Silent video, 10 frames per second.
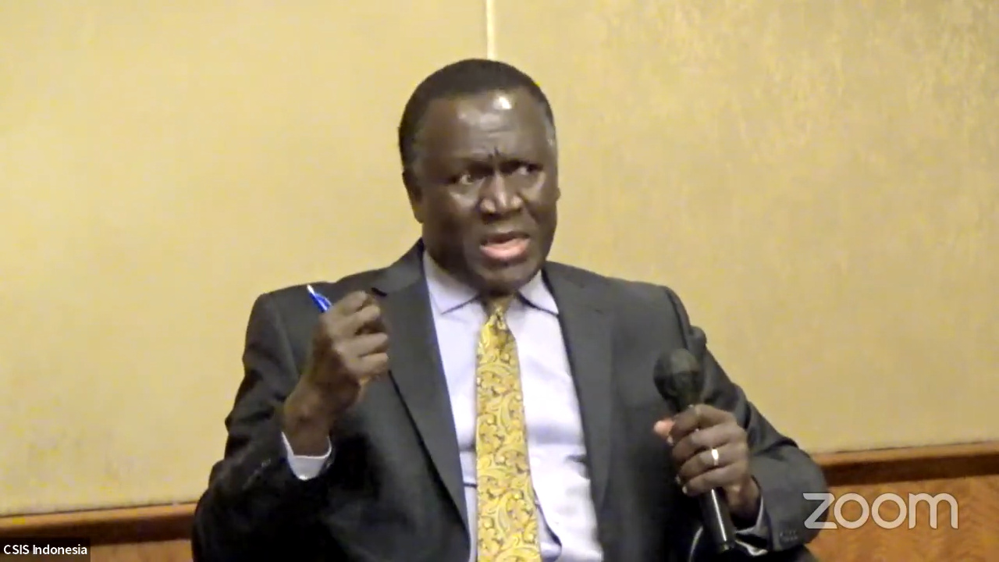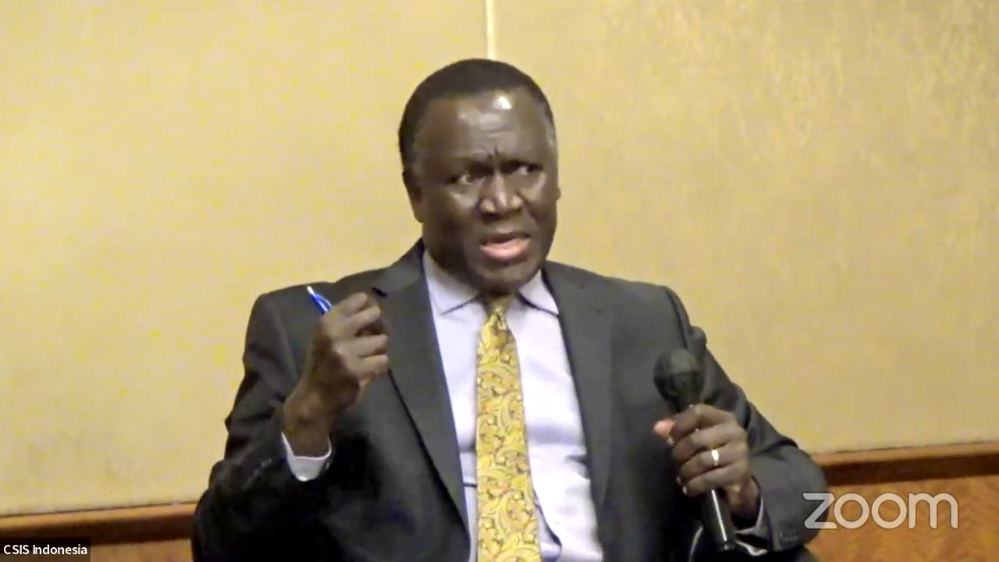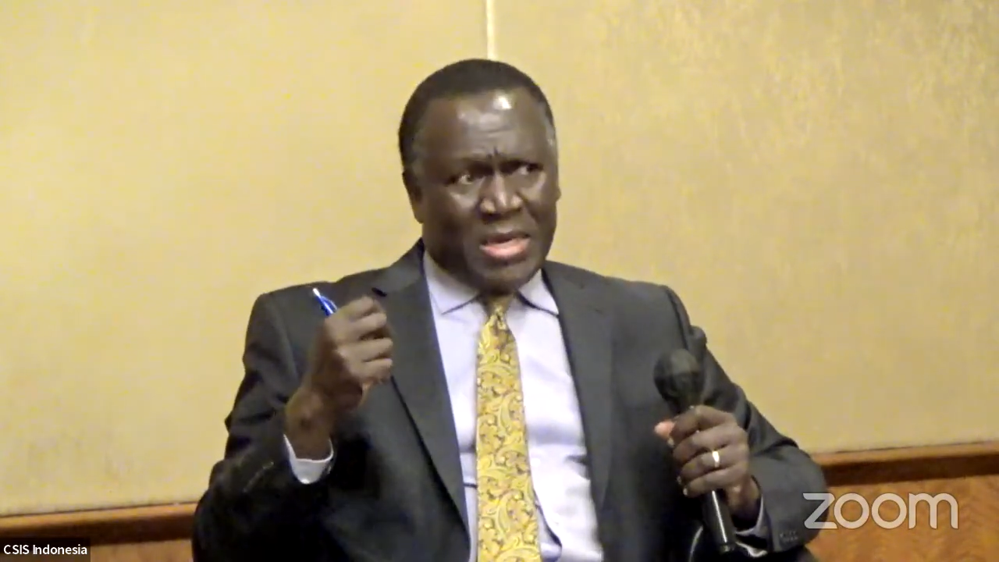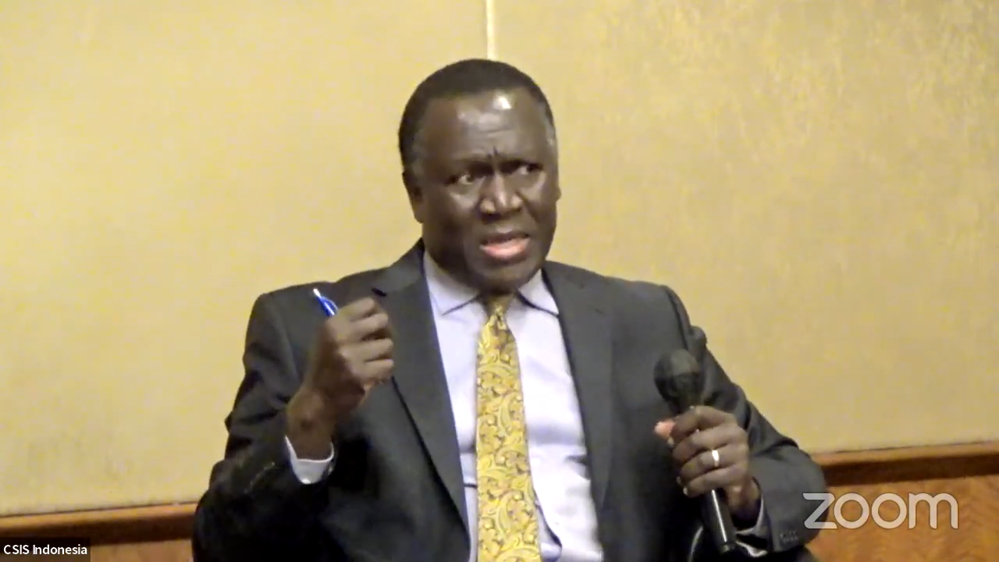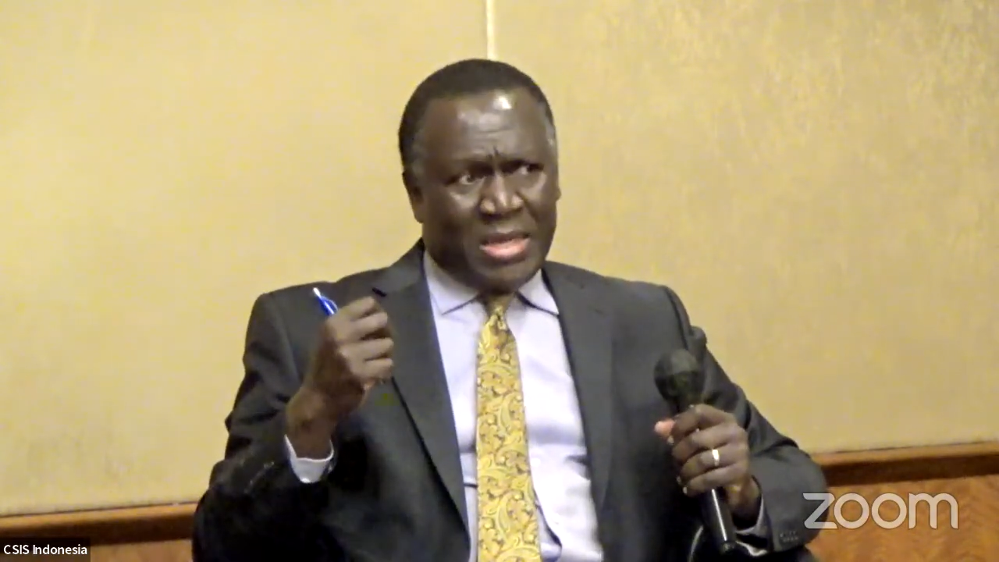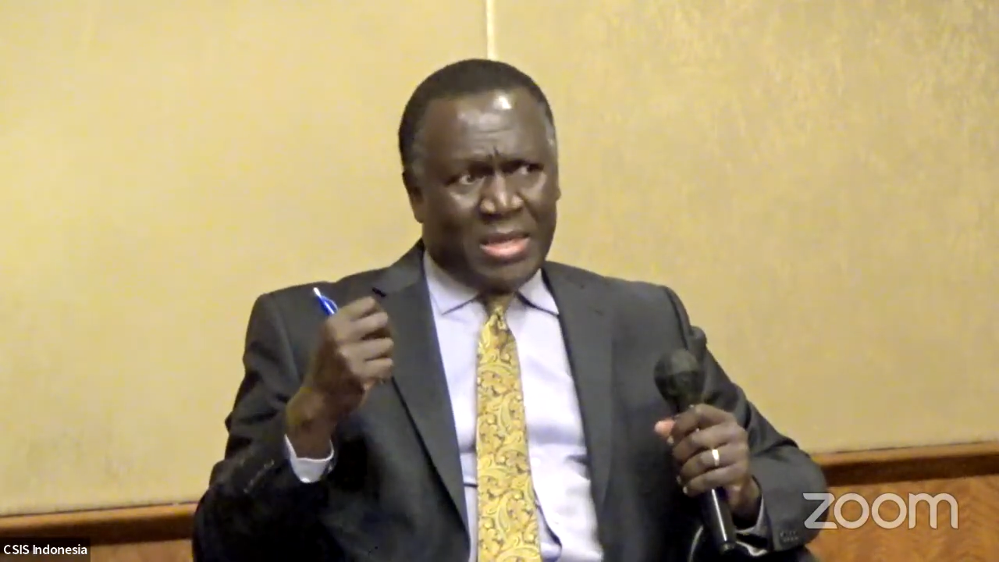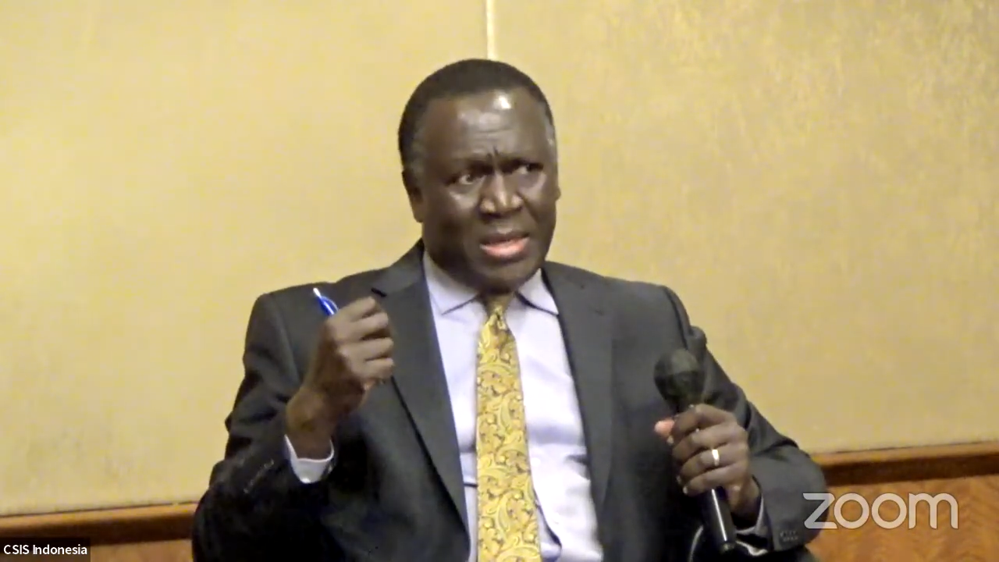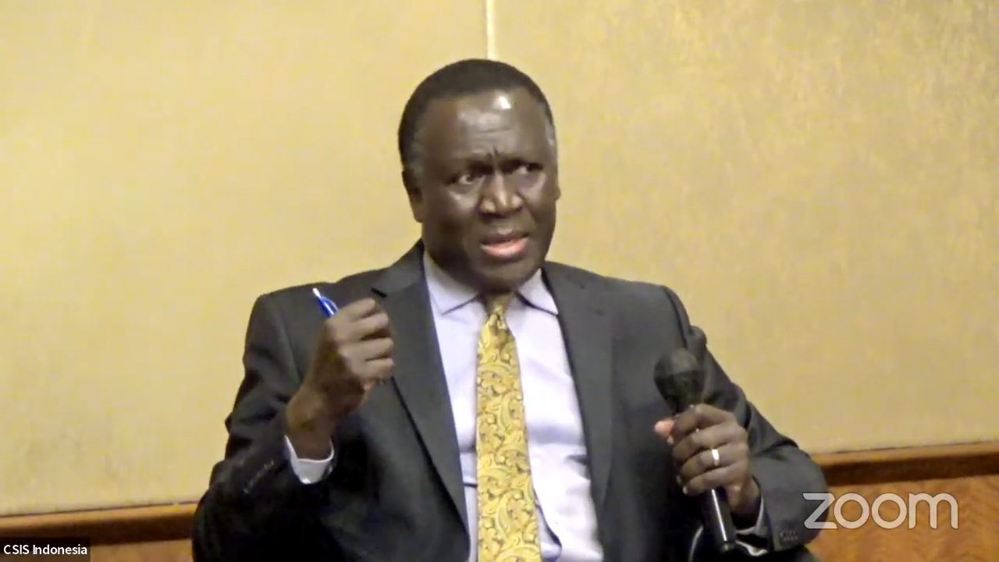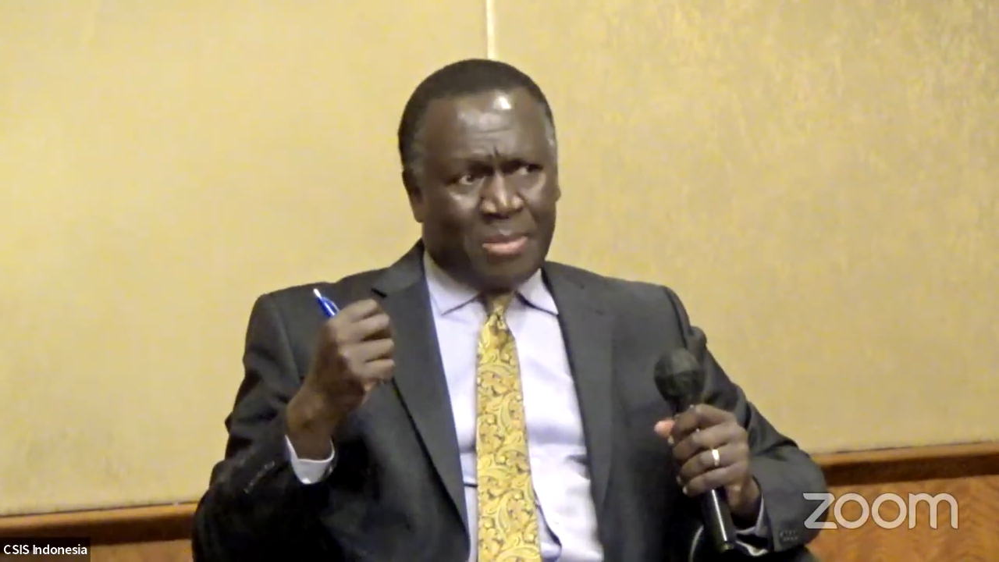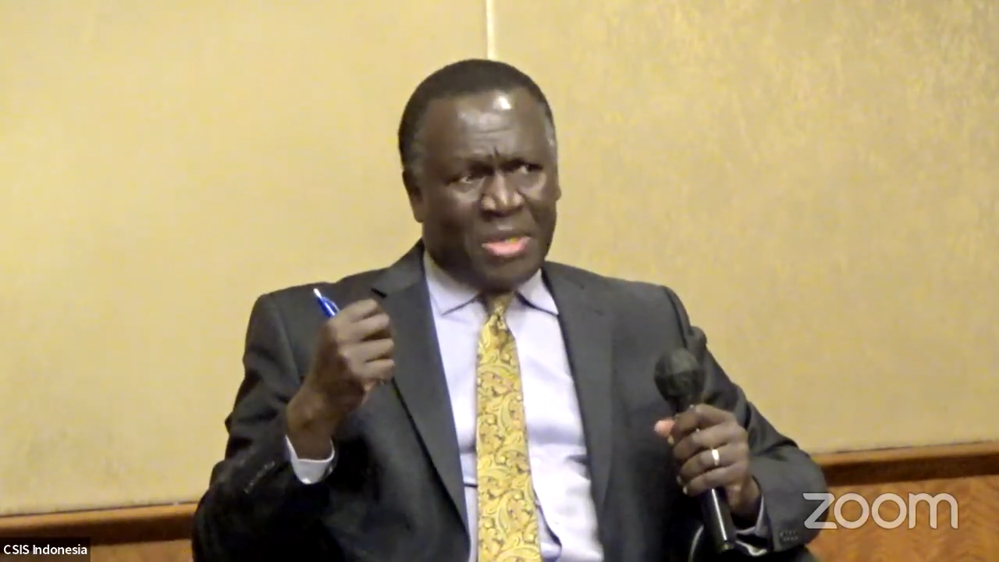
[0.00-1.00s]
in the
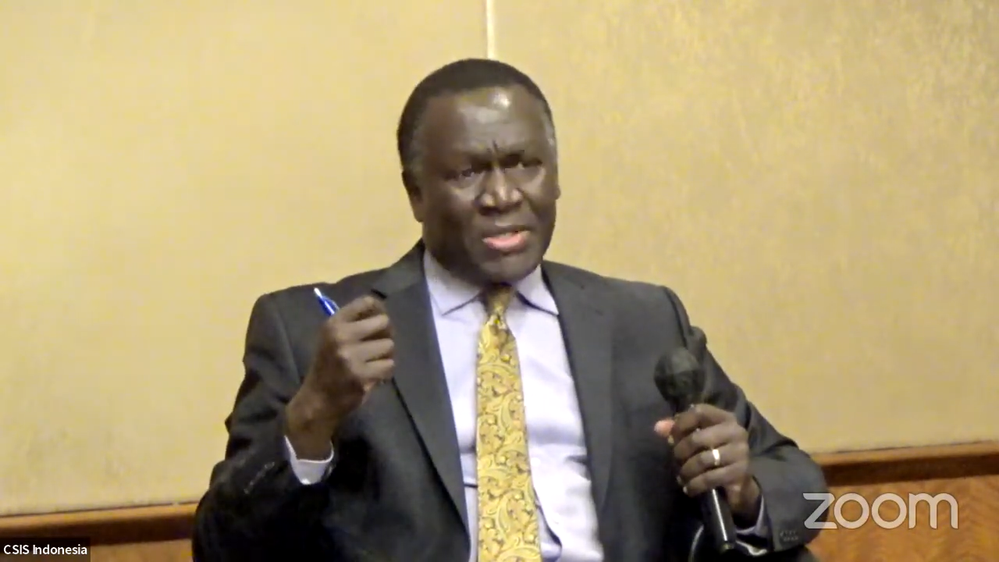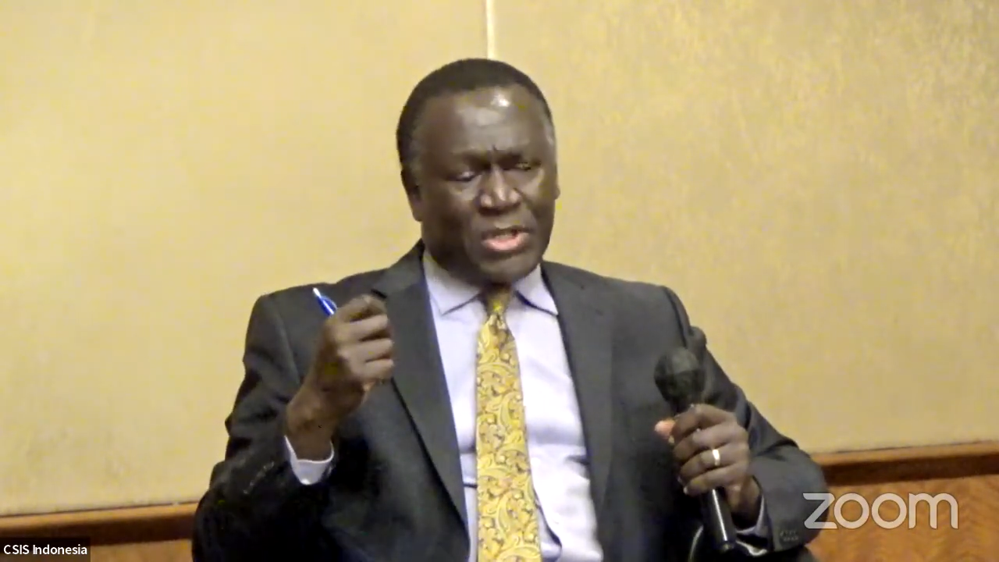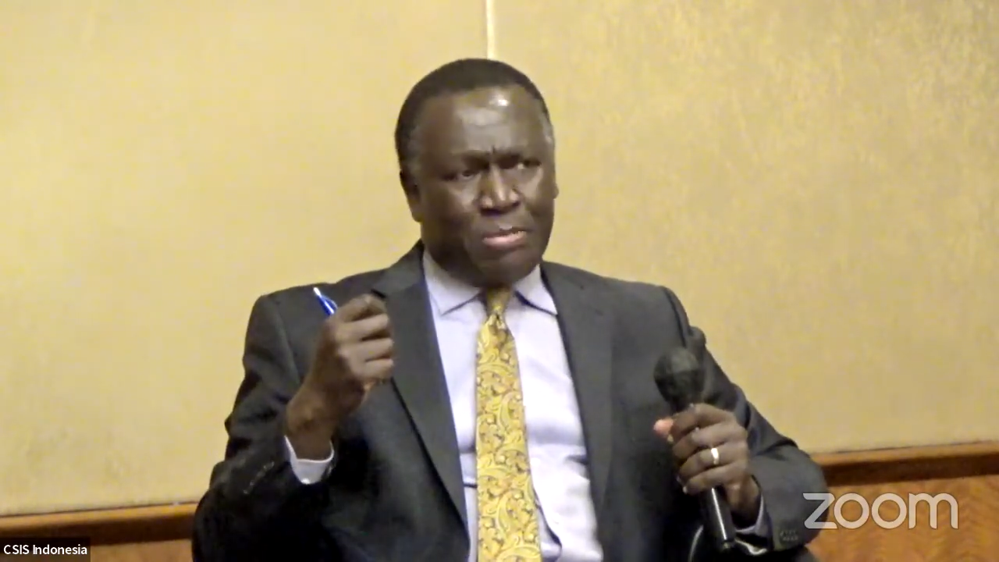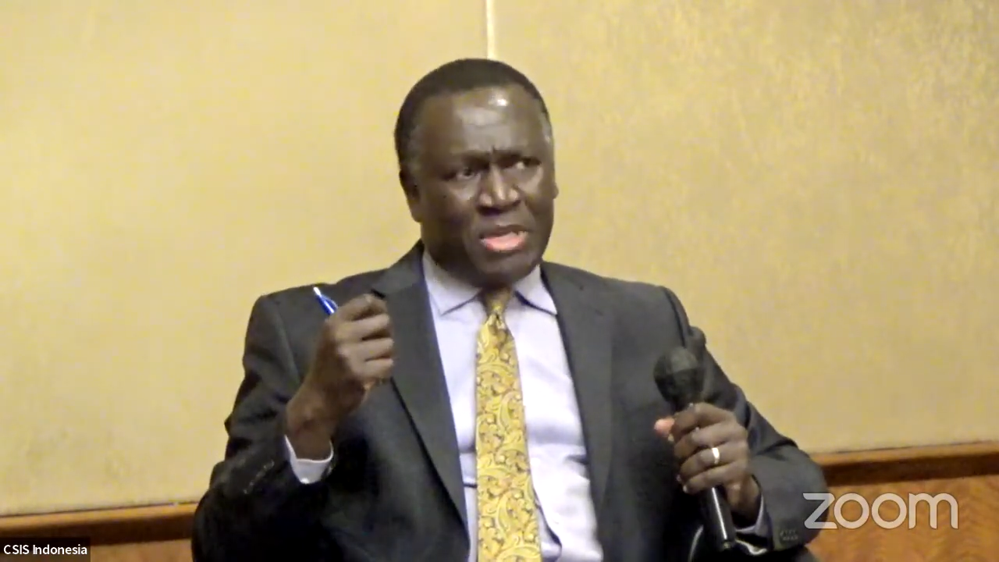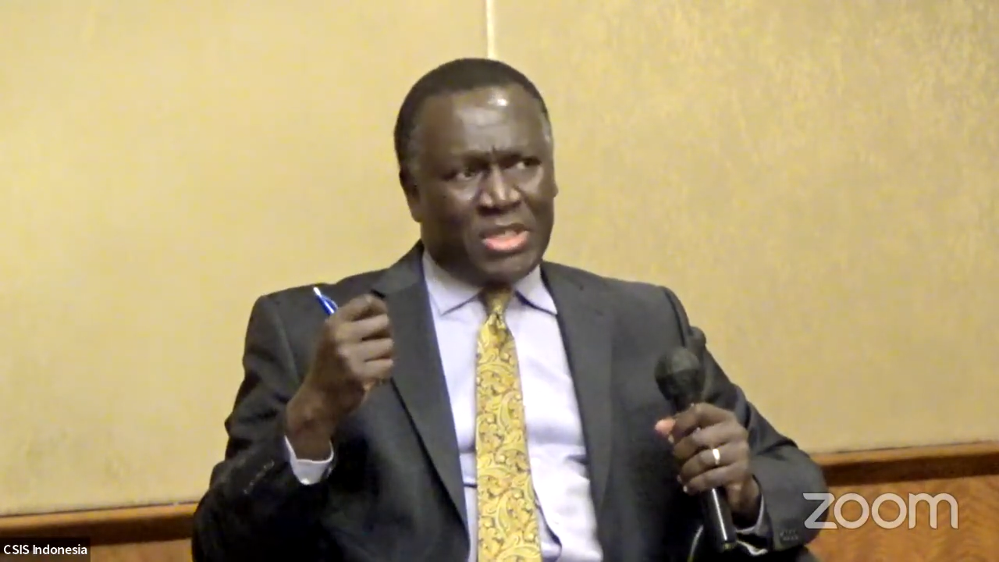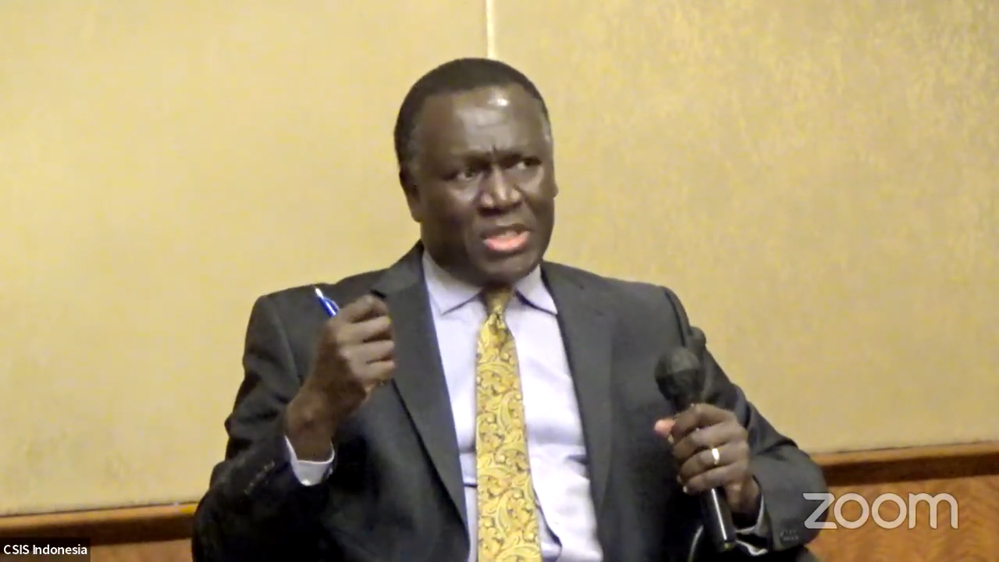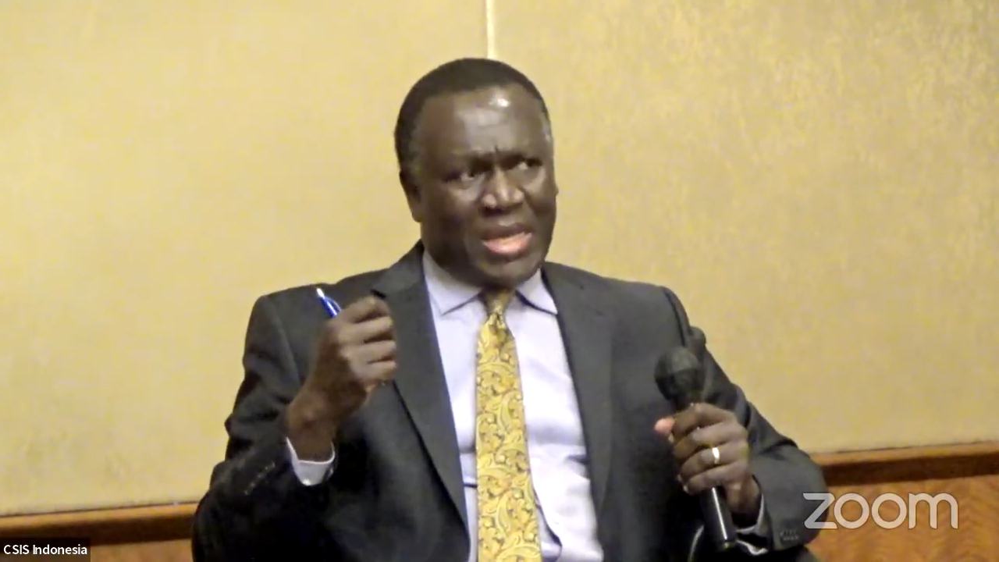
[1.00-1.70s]
ASEAN meeting.